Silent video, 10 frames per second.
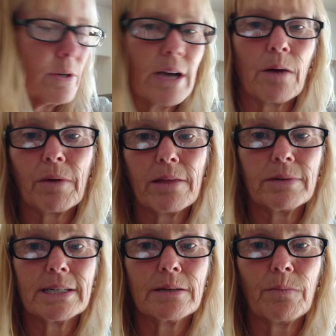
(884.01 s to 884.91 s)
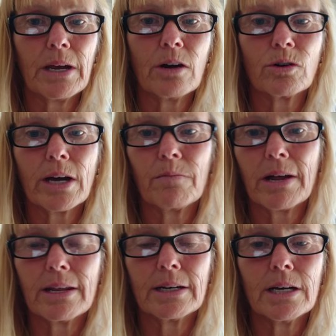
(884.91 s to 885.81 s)
down by the Mississippi or down
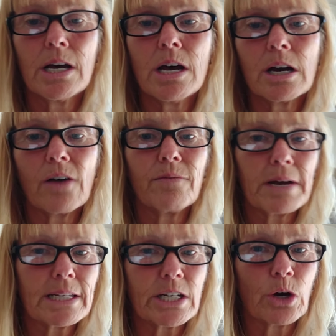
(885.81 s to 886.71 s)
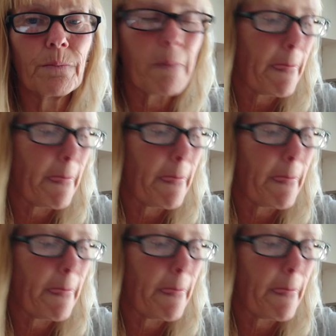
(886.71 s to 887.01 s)
by the Gulf of Mexico.